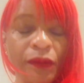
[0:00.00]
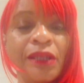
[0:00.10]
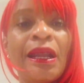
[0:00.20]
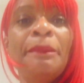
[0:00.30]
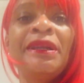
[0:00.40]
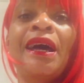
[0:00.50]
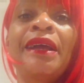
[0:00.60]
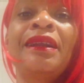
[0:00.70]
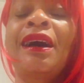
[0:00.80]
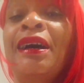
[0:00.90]
Number
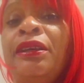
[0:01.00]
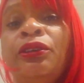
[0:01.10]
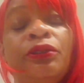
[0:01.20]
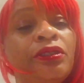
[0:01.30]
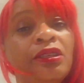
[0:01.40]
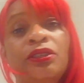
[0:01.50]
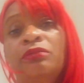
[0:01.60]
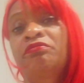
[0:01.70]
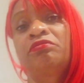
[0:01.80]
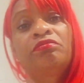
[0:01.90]
nine. Now I use this
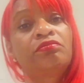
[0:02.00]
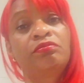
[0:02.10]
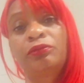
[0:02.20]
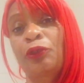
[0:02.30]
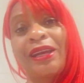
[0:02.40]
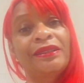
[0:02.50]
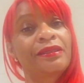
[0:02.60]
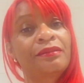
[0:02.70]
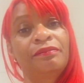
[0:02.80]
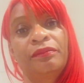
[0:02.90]

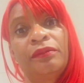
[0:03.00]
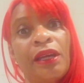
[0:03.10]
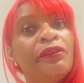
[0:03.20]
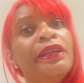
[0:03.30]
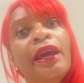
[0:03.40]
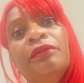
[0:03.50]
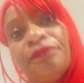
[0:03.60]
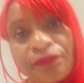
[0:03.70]
phrase every day.